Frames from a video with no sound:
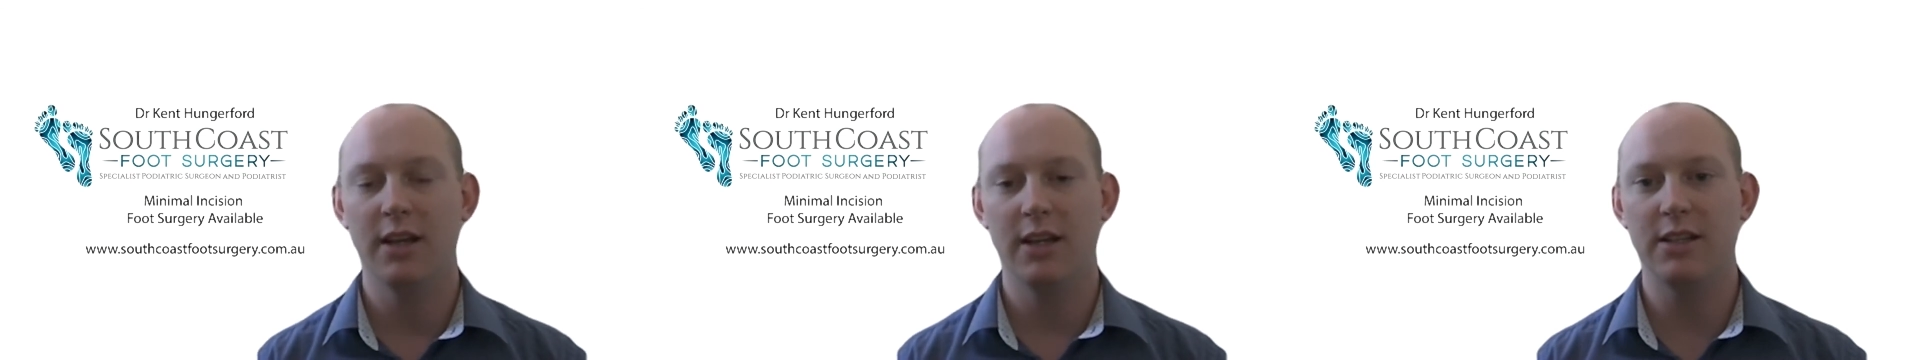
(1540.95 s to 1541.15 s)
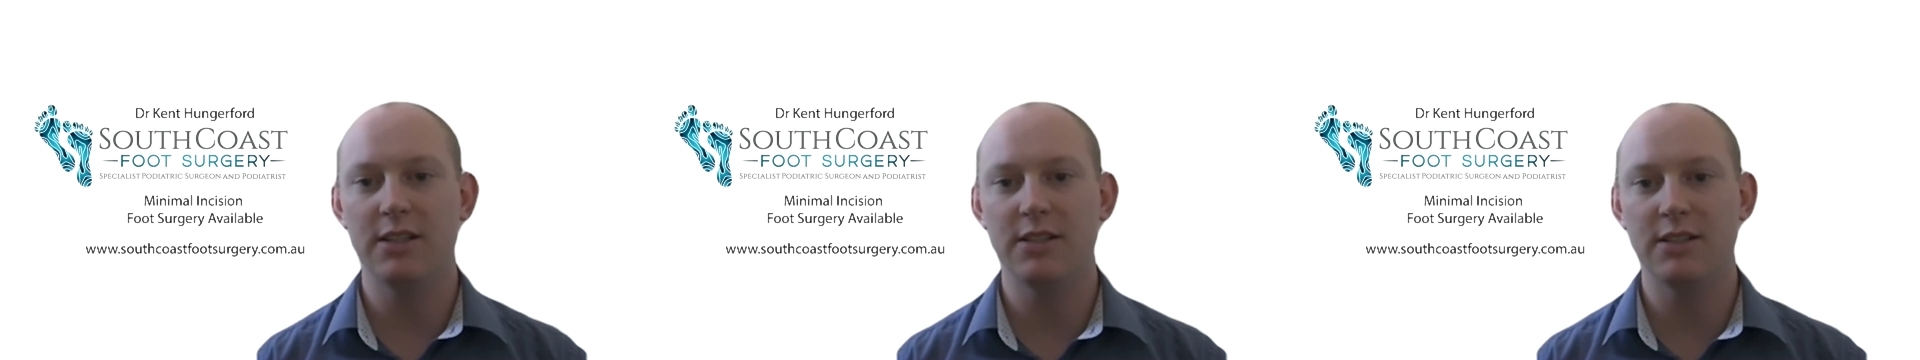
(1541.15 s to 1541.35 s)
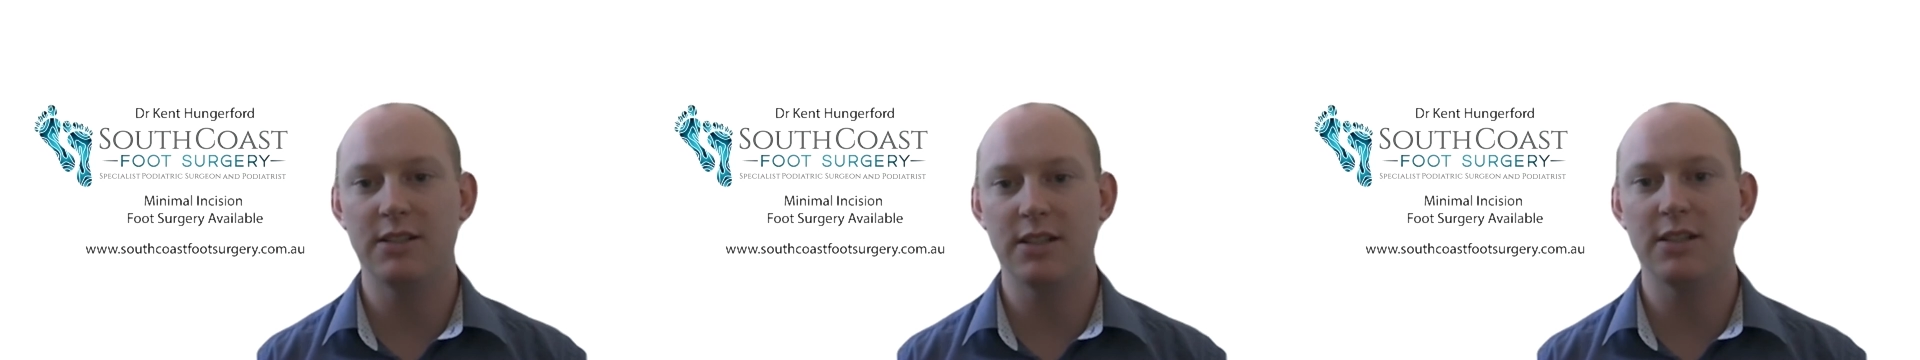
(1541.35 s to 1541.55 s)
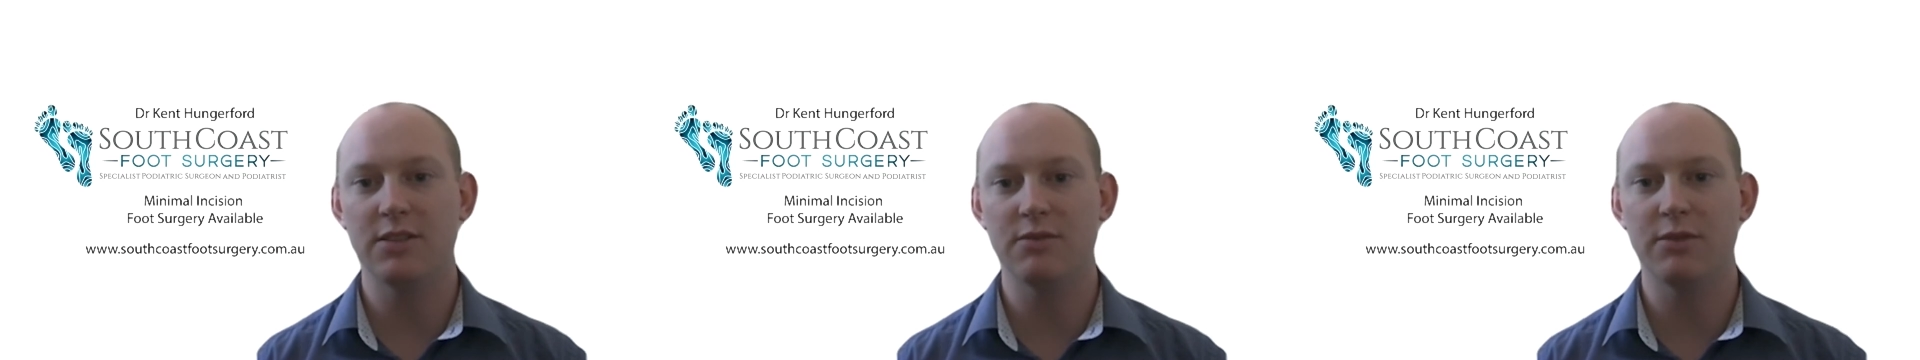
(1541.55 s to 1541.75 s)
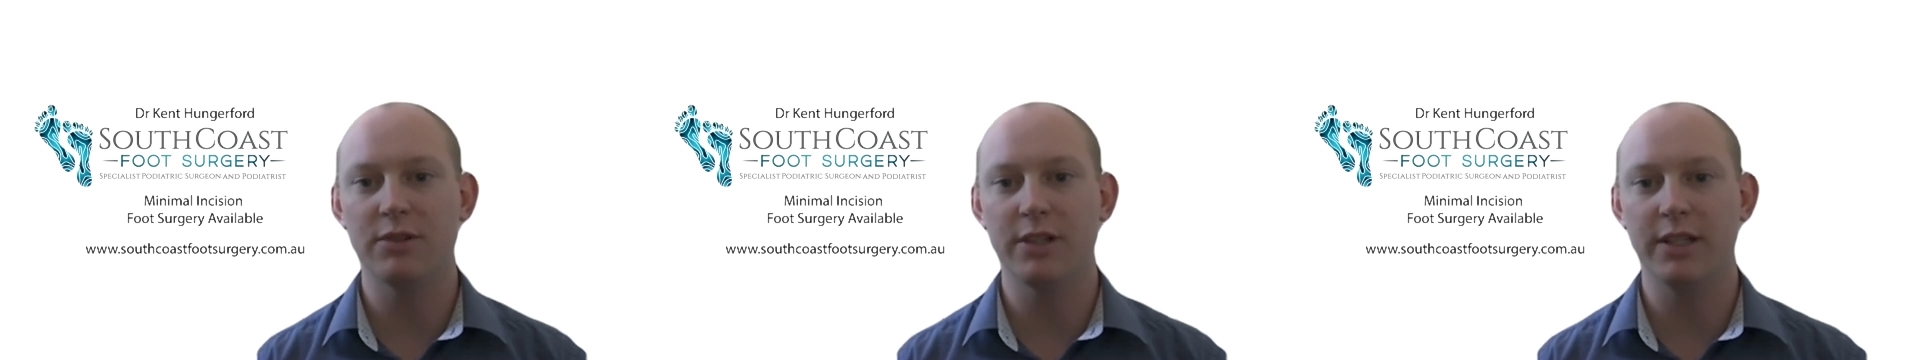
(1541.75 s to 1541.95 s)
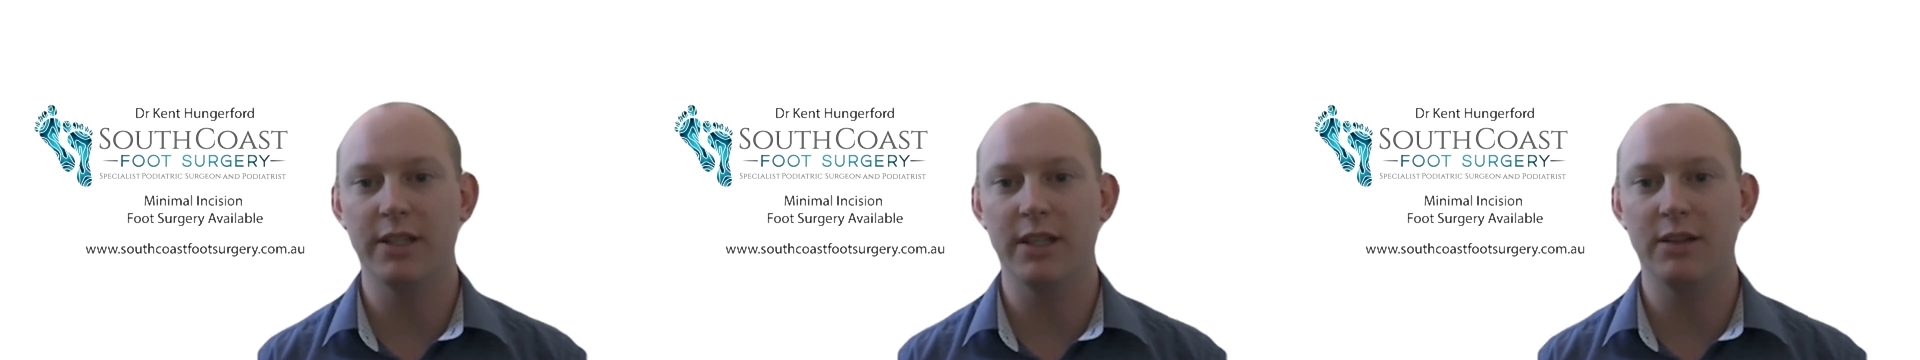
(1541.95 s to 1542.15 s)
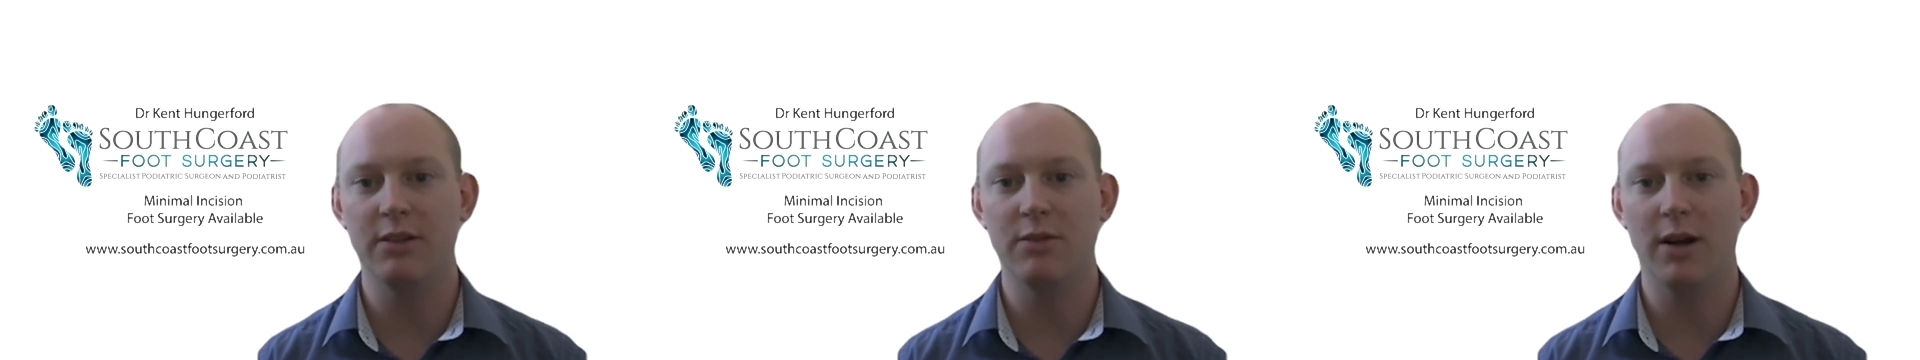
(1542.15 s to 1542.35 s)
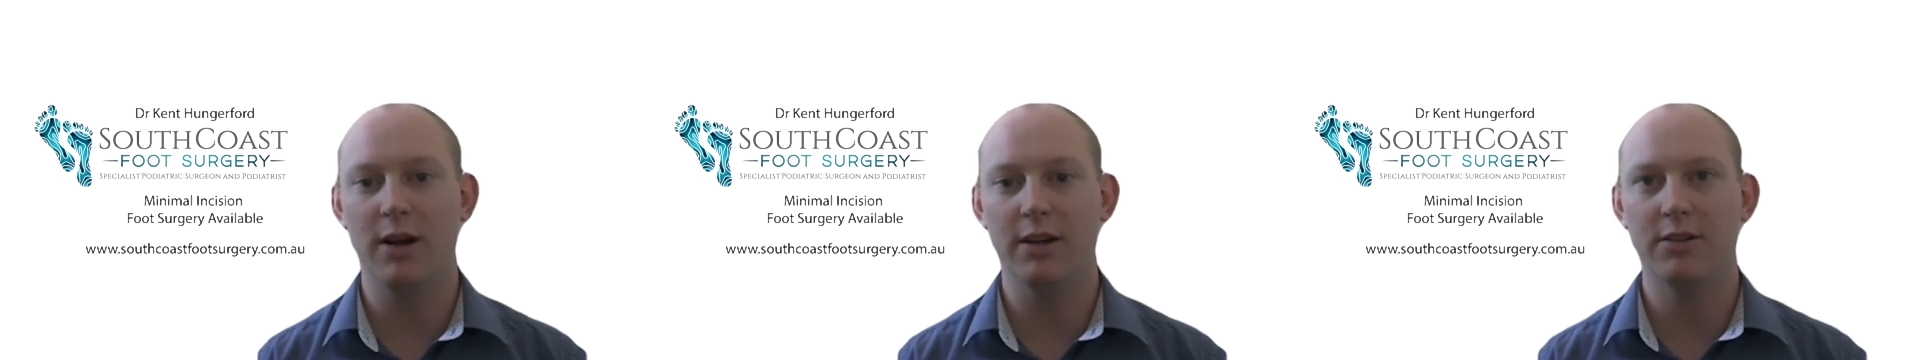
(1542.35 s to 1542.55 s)
is really
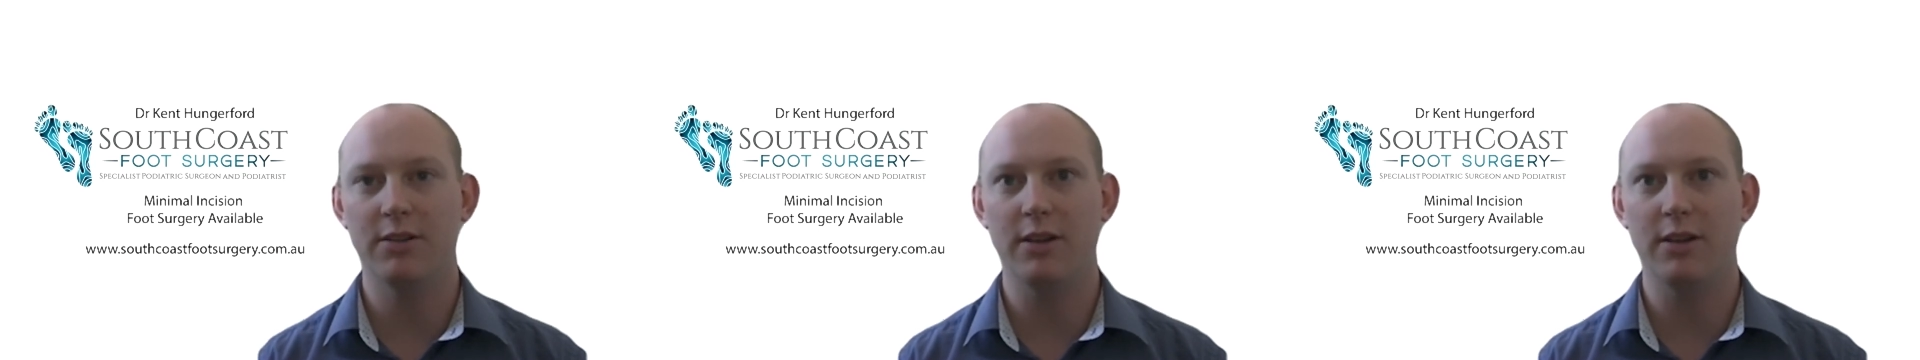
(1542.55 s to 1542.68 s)
quite